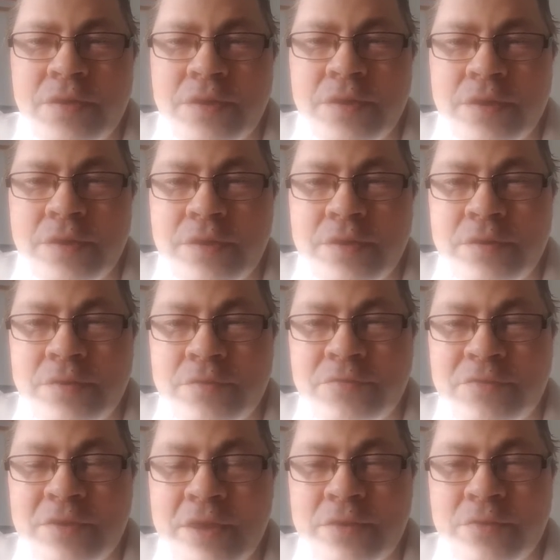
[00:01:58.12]
uh,
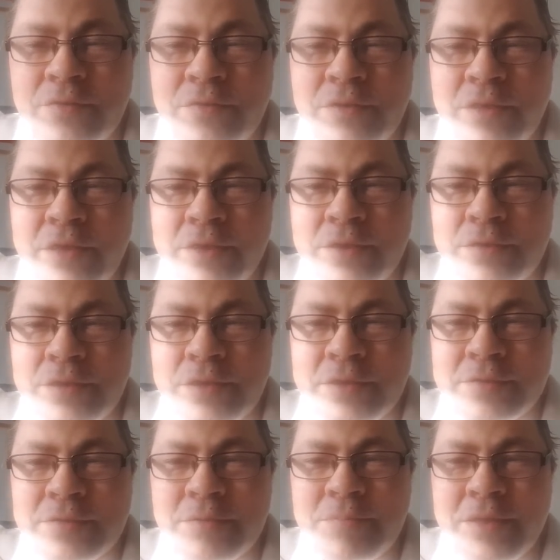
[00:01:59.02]
channel and
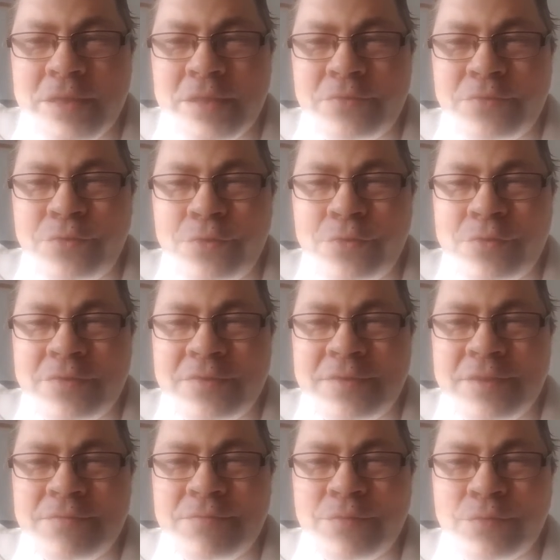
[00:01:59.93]
click the bell to
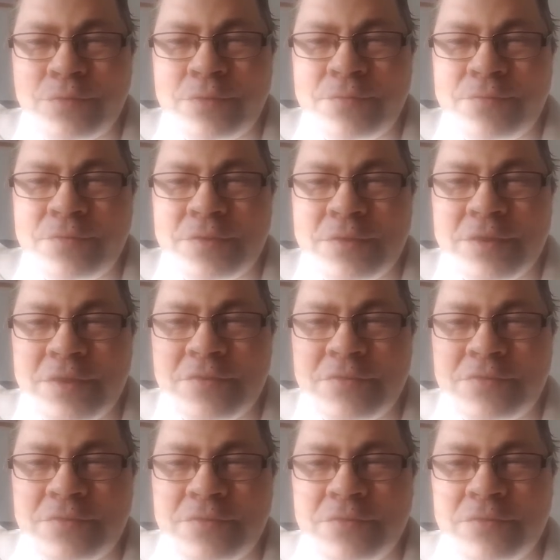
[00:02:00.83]
receive
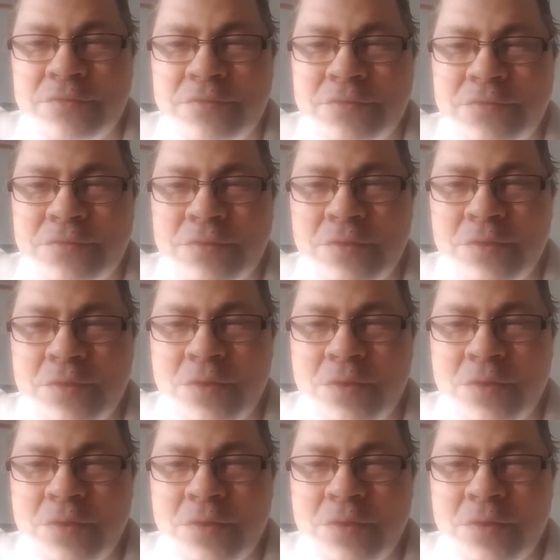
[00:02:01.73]
notifications